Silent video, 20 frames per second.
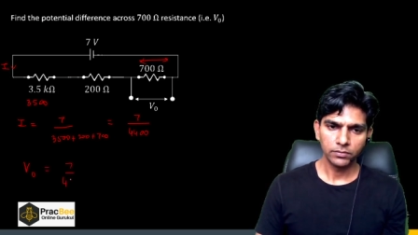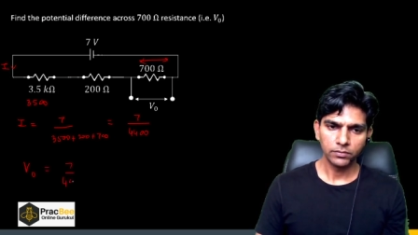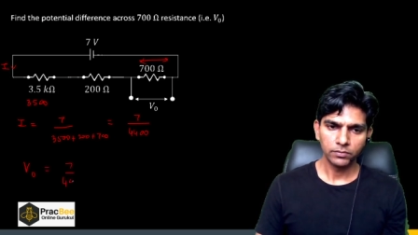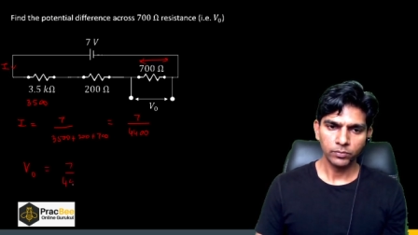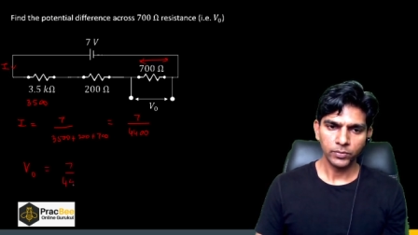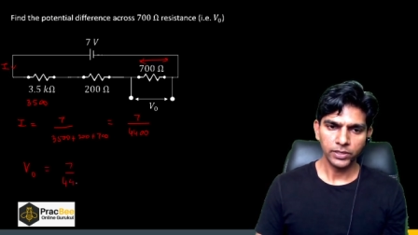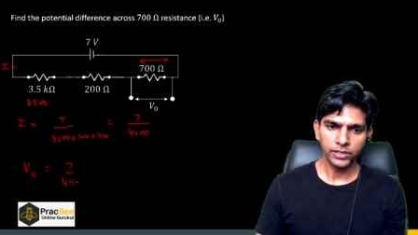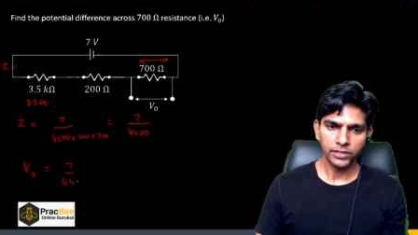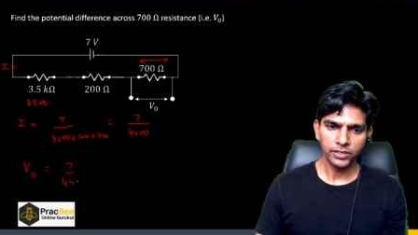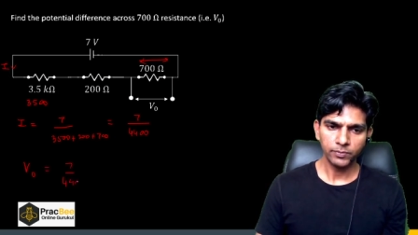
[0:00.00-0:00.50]

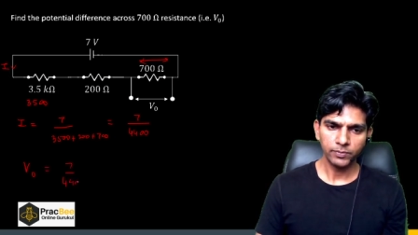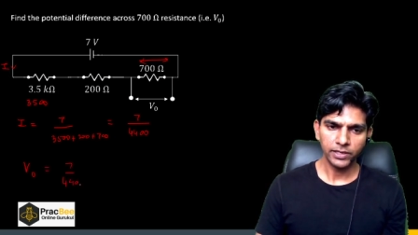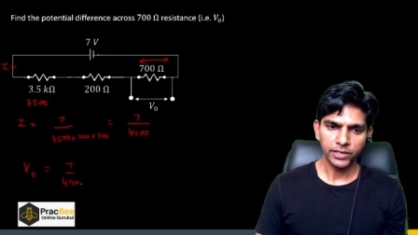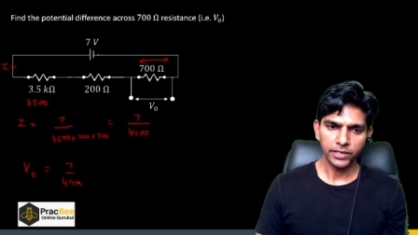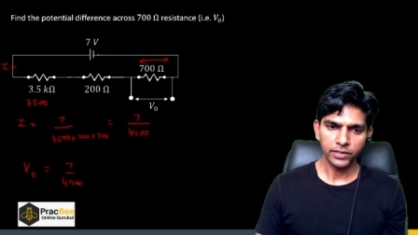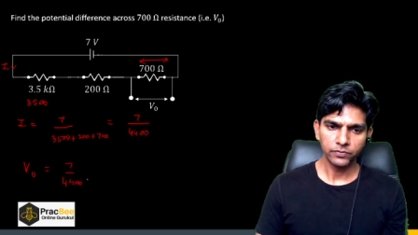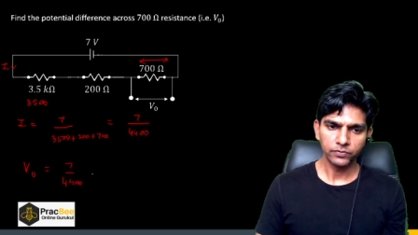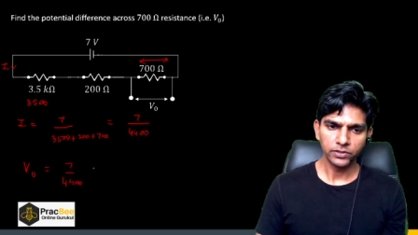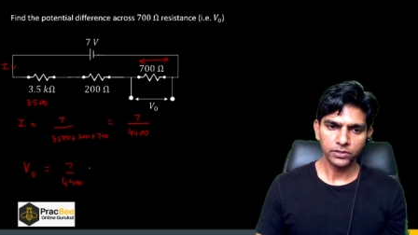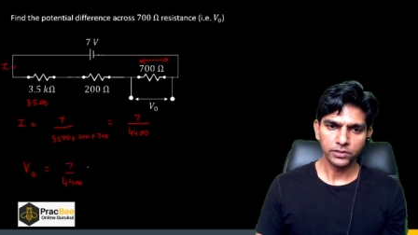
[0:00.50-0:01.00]

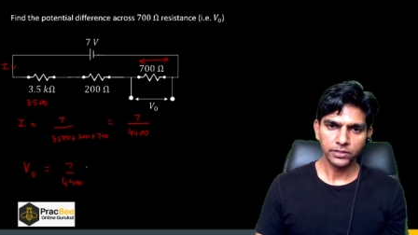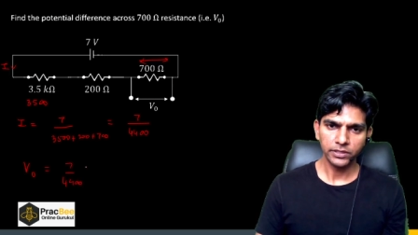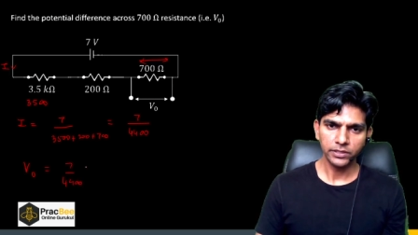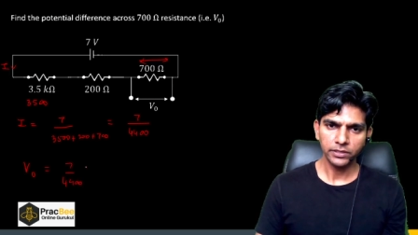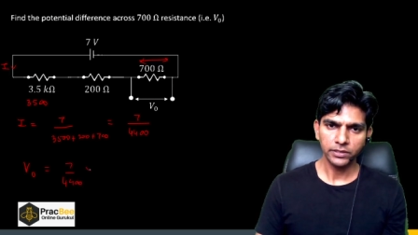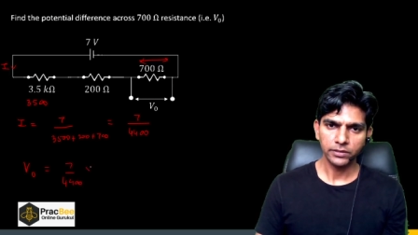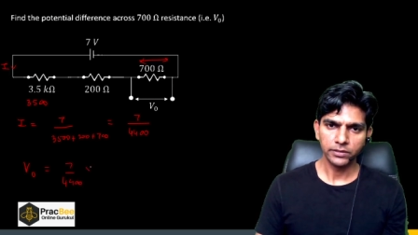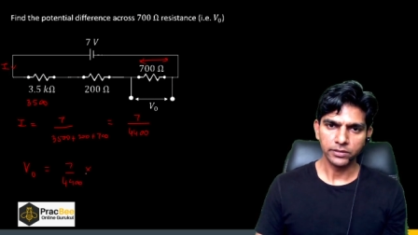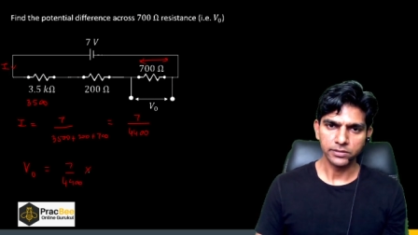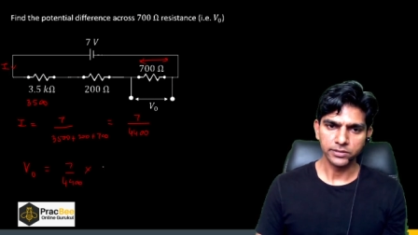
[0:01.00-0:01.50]
multiplied with the
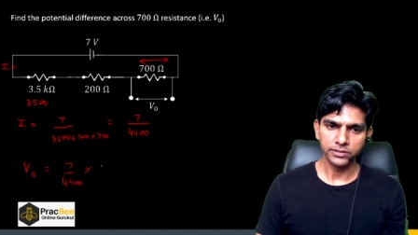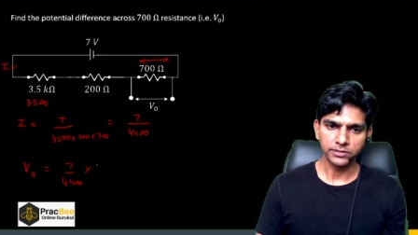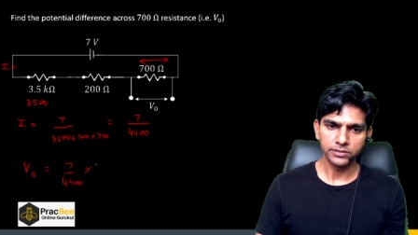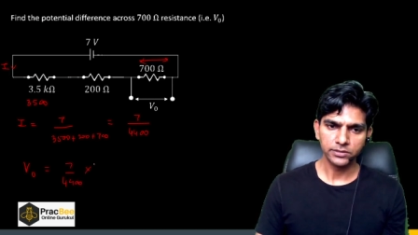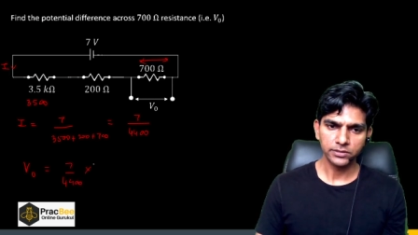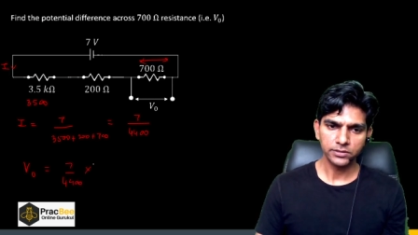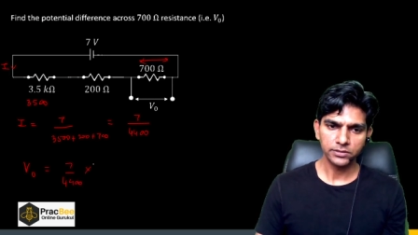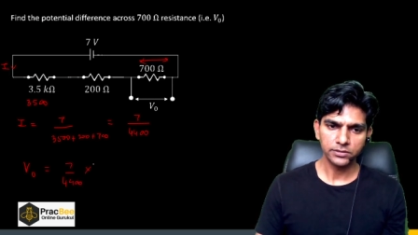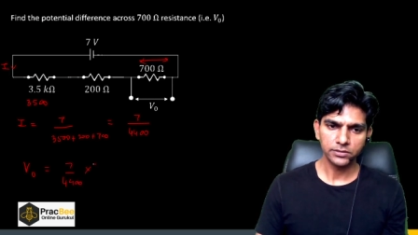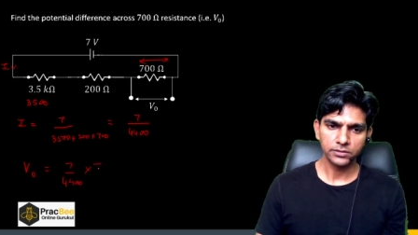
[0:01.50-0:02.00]

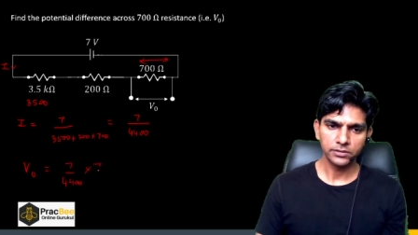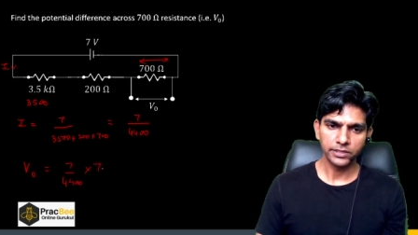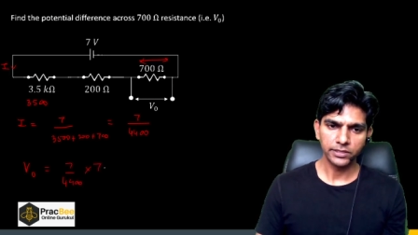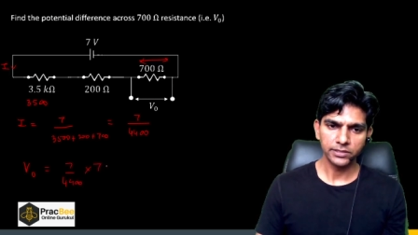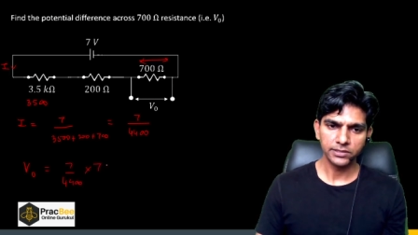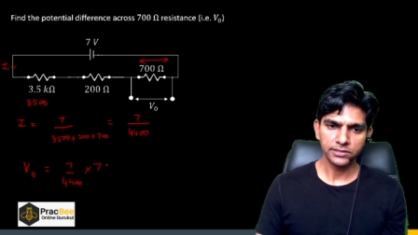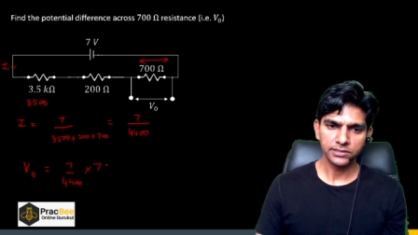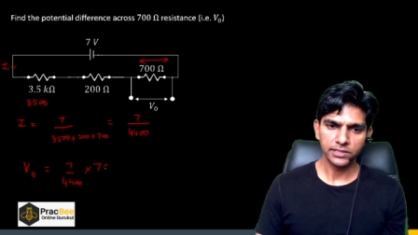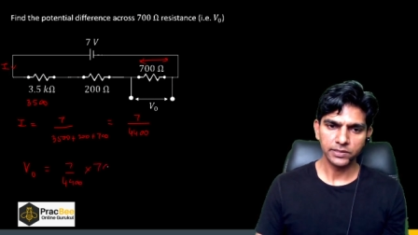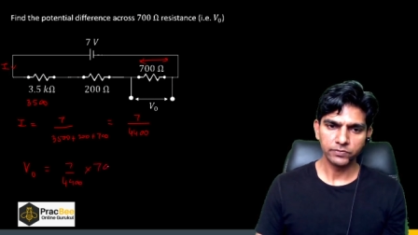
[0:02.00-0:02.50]
resistance, that
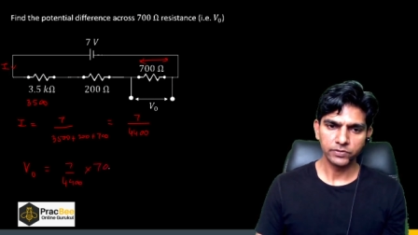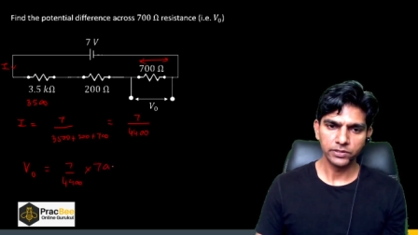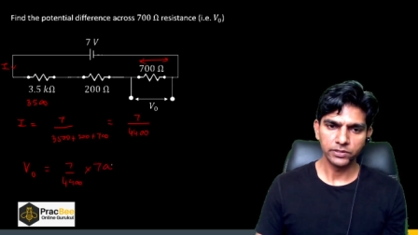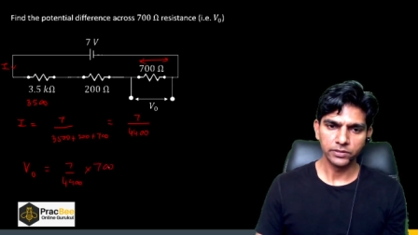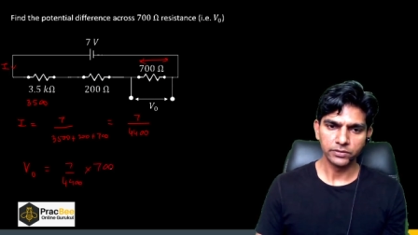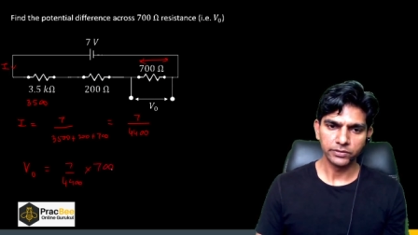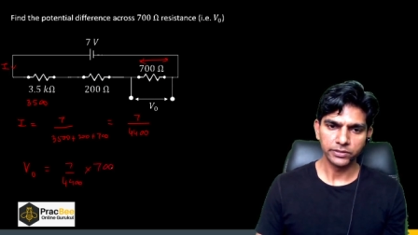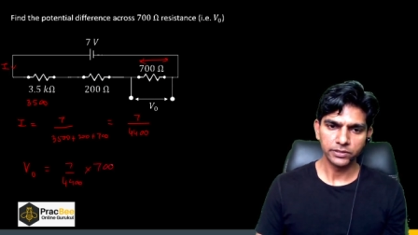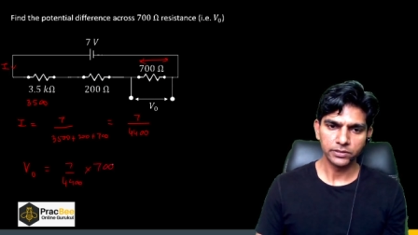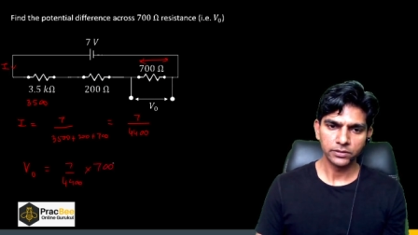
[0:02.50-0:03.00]
is
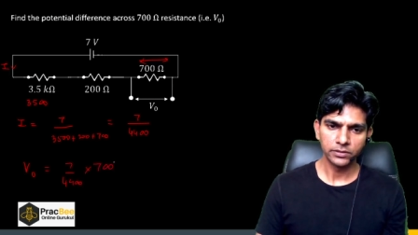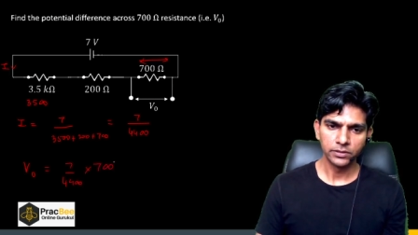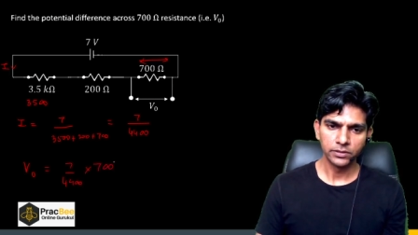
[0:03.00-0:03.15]
700.